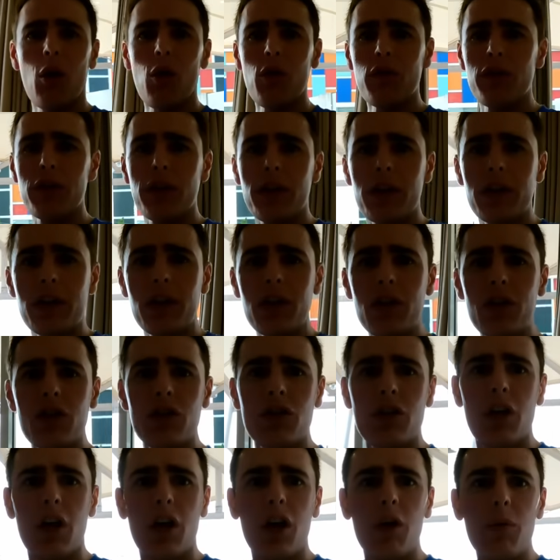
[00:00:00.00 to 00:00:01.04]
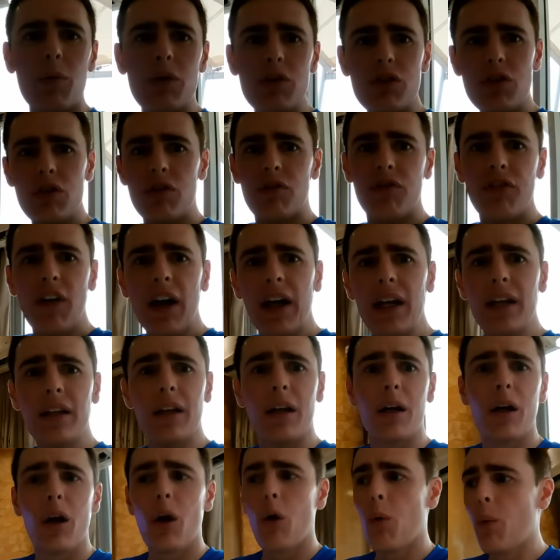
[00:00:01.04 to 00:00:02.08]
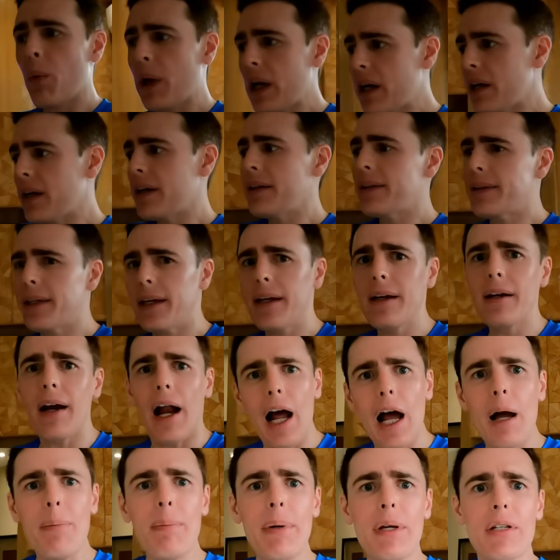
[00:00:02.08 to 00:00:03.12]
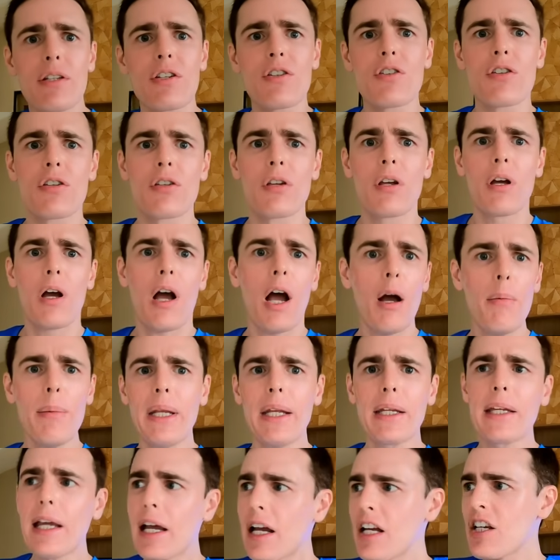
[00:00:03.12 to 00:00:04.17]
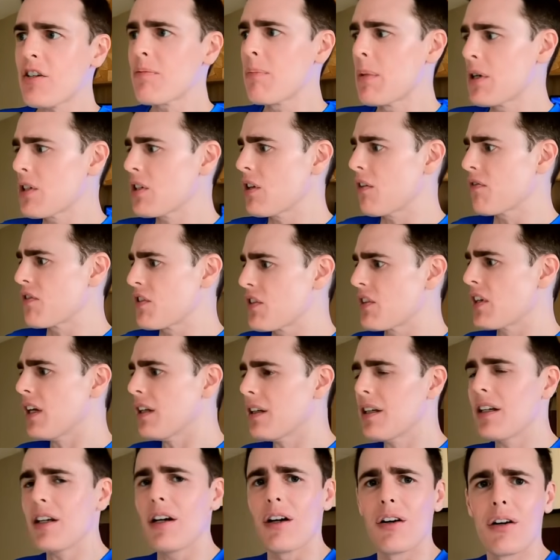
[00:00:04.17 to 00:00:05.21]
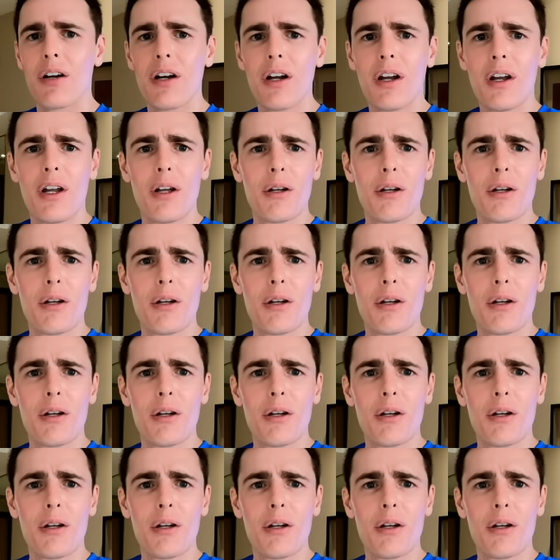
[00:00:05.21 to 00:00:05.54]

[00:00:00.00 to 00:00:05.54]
over the years, which is fine. Wear and tear happens. How many guests must have stayed here?